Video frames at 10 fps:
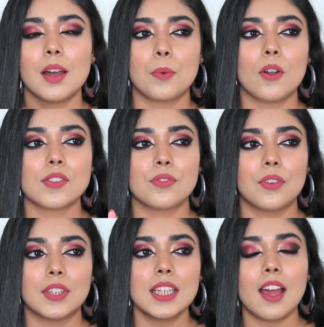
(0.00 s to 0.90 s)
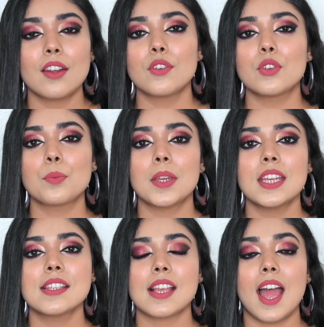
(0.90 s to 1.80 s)
approx 1500
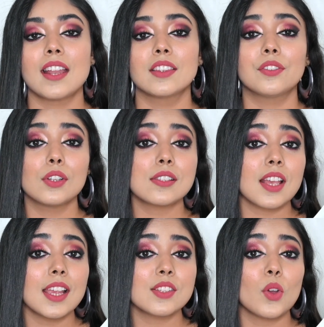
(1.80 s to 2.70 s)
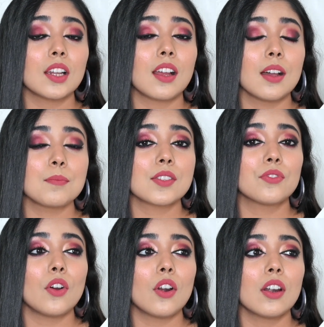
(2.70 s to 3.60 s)
rupees and the full size one comes
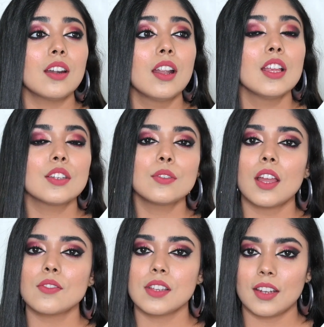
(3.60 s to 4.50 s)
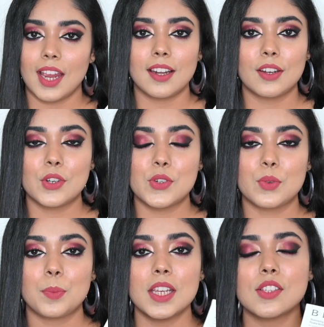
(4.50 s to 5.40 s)
for 2900
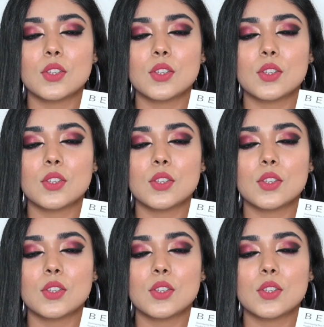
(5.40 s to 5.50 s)
rupees.